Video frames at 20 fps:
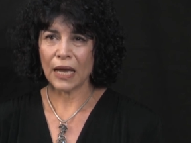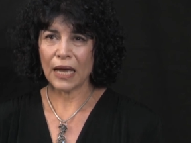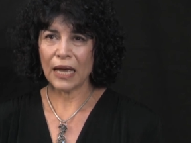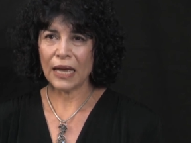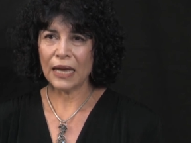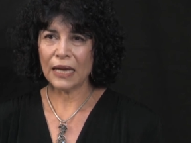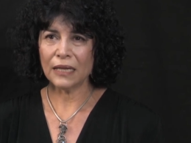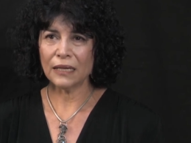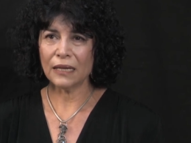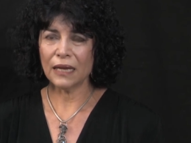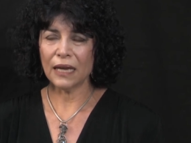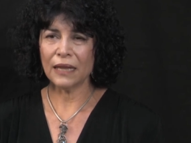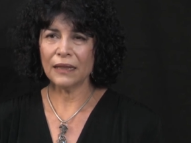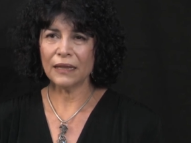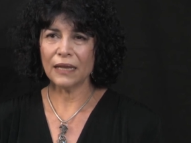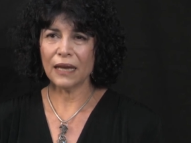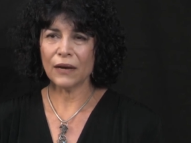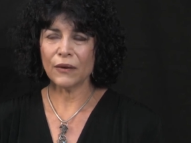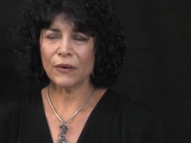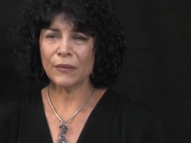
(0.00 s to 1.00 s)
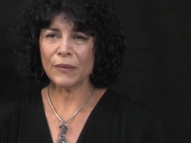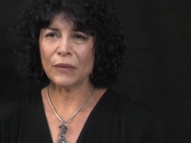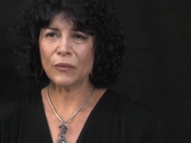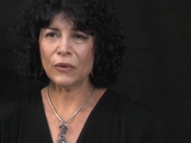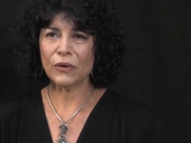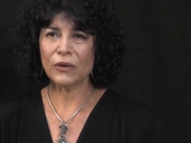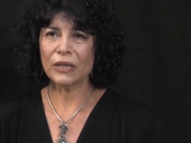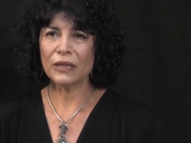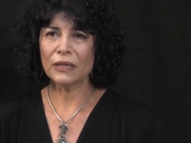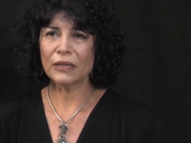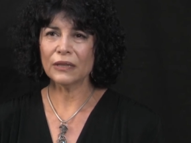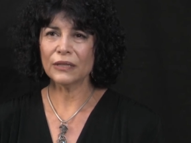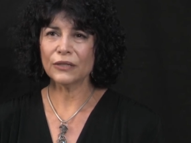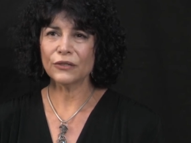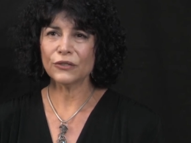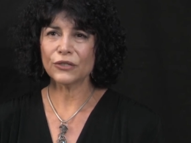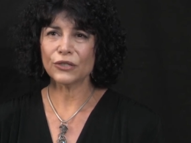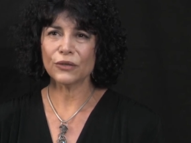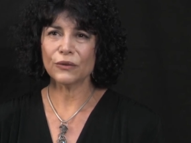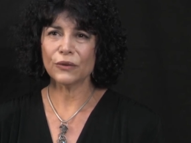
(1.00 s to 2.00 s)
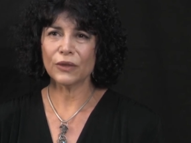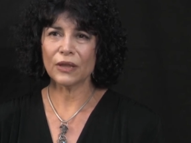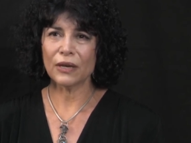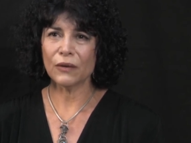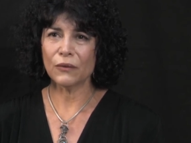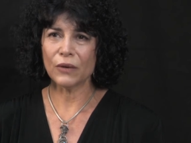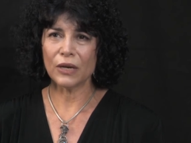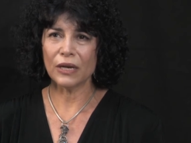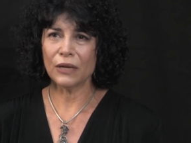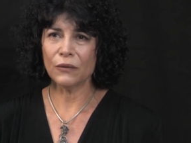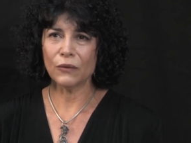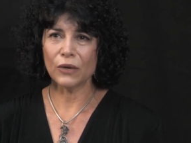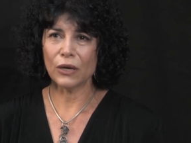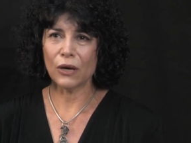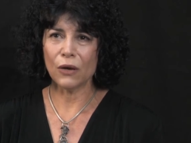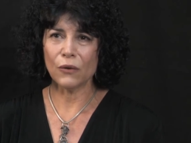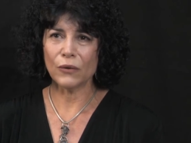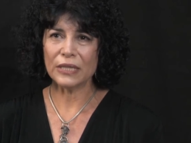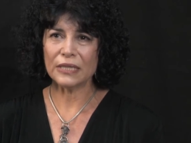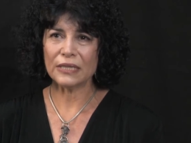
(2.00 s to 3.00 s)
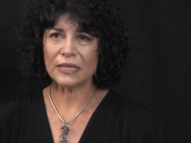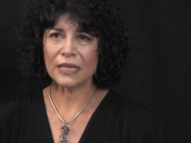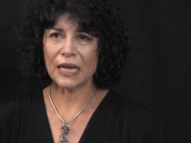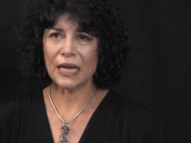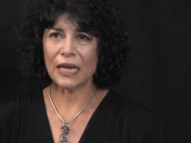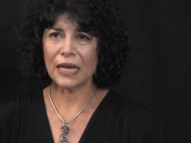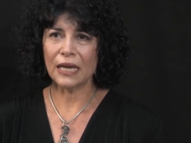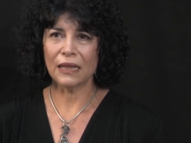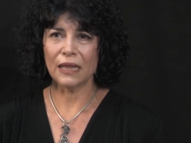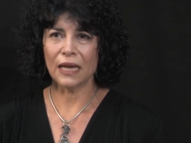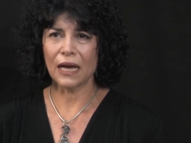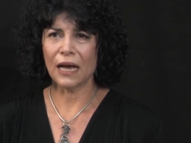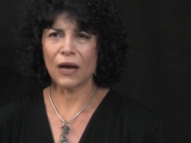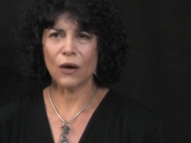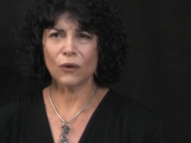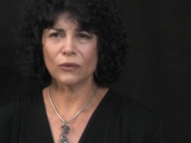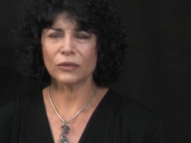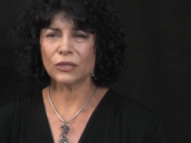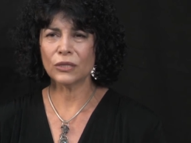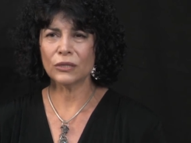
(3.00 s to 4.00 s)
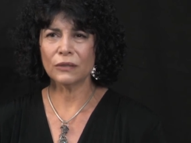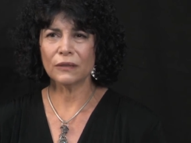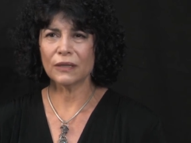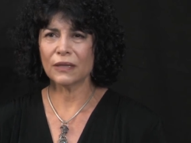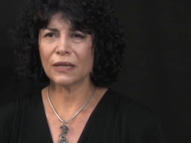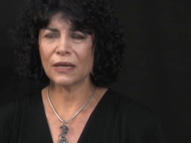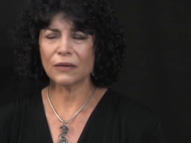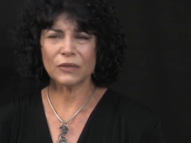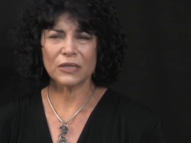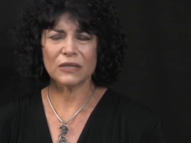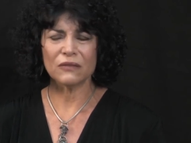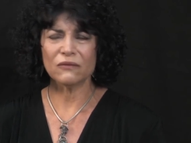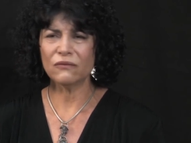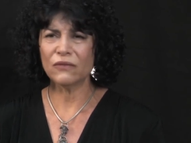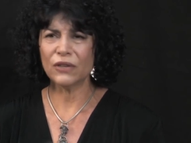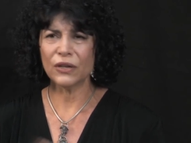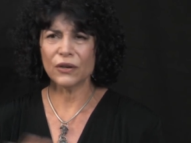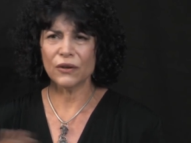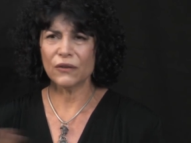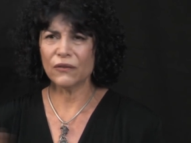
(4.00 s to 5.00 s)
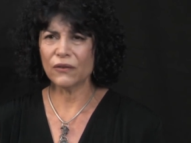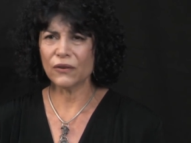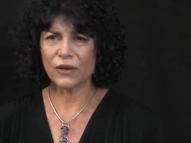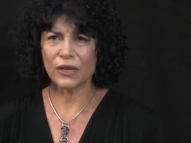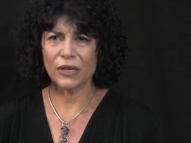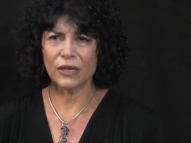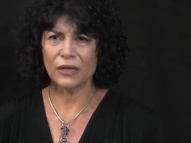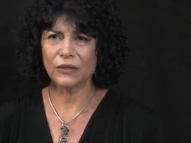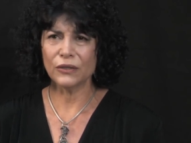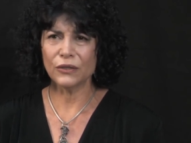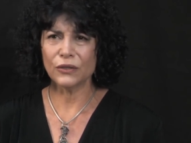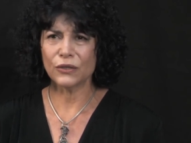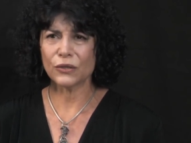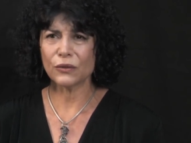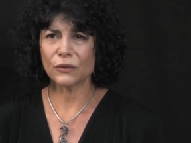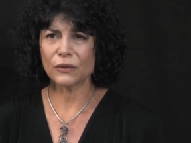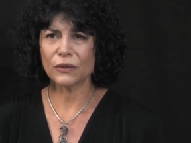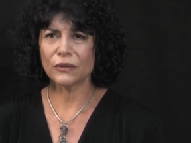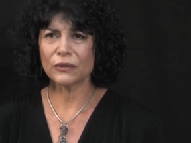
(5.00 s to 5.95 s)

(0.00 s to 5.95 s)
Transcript: And I remember in the literature, it would always say that was very, very unusual.